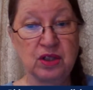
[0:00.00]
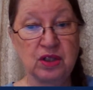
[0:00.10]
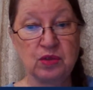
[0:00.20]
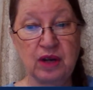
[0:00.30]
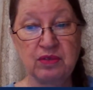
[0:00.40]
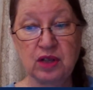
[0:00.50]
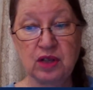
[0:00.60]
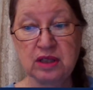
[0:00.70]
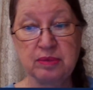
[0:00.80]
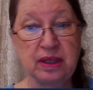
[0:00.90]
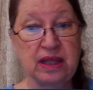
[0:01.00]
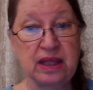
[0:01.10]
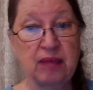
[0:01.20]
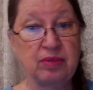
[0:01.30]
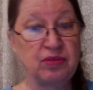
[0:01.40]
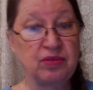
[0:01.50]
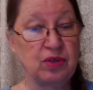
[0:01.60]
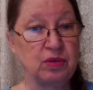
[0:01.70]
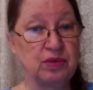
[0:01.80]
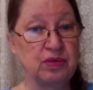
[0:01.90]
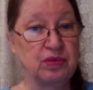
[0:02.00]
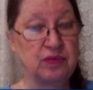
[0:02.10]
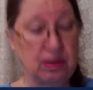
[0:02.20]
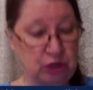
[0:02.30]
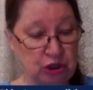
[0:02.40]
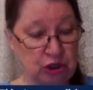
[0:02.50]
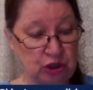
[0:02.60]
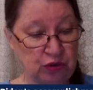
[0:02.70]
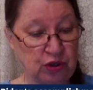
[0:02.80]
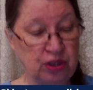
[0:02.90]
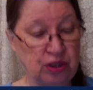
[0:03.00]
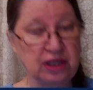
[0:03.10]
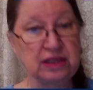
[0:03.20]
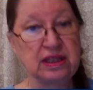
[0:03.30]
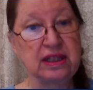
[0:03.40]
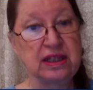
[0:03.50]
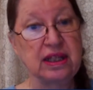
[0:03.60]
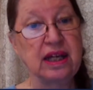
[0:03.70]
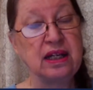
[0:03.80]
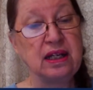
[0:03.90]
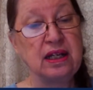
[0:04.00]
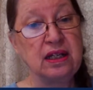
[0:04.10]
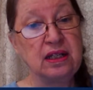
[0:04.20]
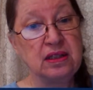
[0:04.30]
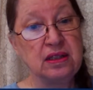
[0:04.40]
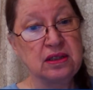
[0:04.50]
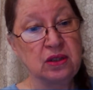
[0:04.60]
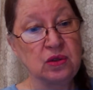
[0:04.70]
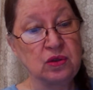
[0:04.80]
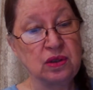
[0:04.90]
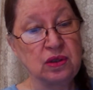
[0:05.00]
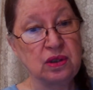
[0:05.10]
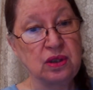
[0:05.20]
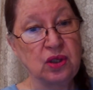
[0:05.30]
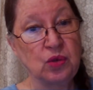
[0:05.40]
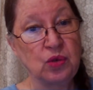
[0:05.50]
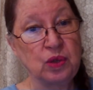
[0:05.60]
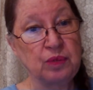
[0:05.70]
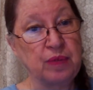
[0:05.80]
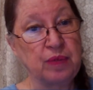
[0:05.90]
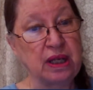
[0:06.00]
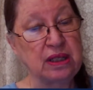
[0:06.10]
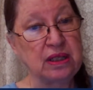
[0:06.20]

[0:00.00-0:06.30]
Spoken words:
I've talked about that before. I'm sure you've heard things like that. So, look at